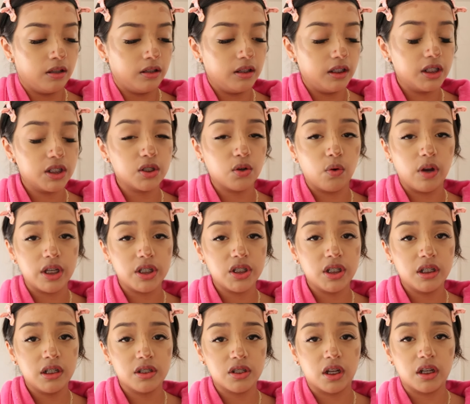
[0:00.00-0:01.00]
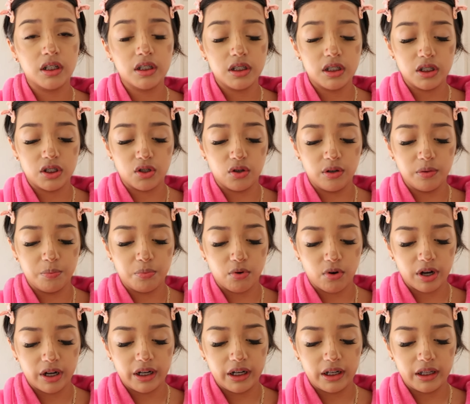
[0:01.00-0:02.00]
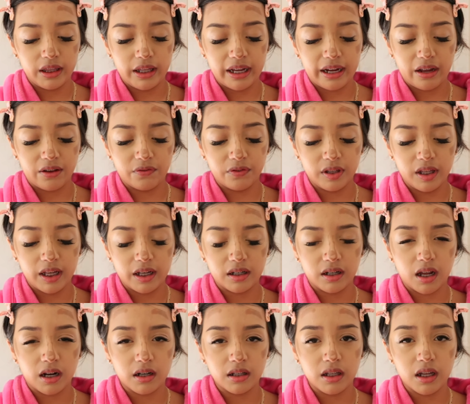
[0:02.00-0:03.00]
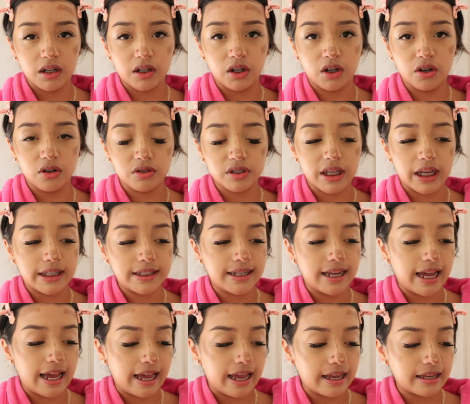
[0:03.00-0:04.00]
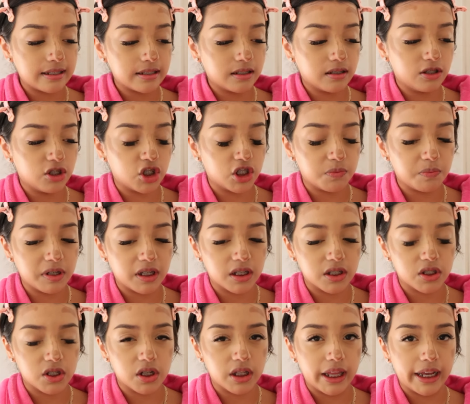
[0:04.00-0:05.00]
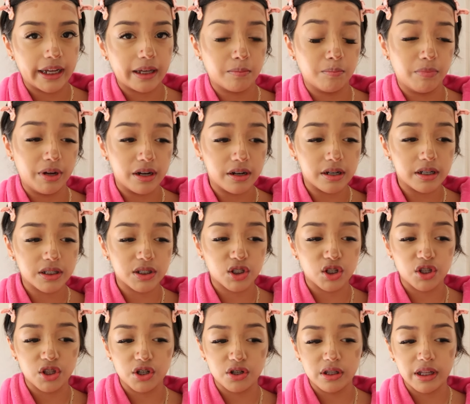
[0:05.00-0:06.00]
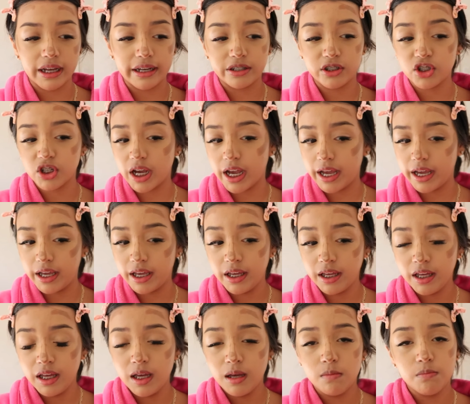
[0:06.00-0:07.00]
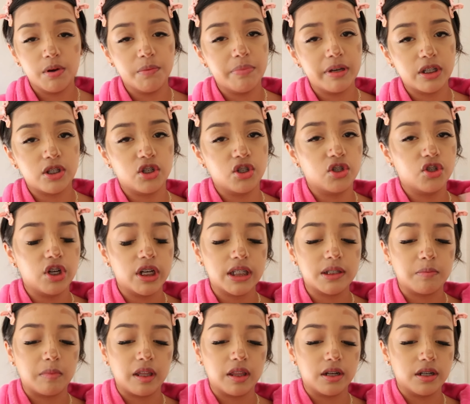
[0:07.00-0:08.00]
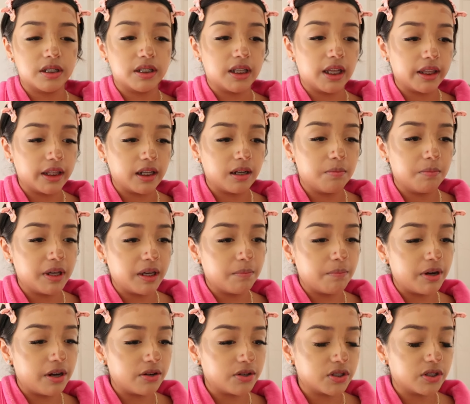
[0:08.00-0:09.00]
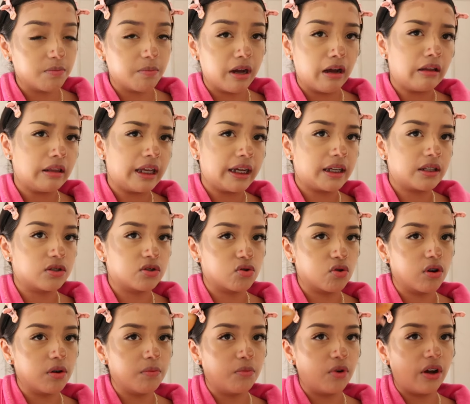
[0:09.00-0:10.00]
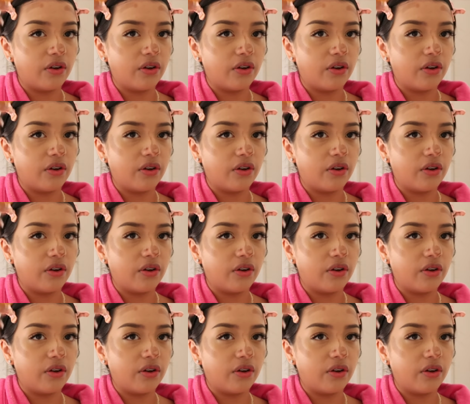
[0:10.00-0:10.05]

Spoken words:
This question is honestly so important. Like, I feel like not a lot of girls like to ask just because they're, like, embarrassed or they're, like, shy. But, bitch, trust me, there's nothing to be embarrassed about. Like, it's normal.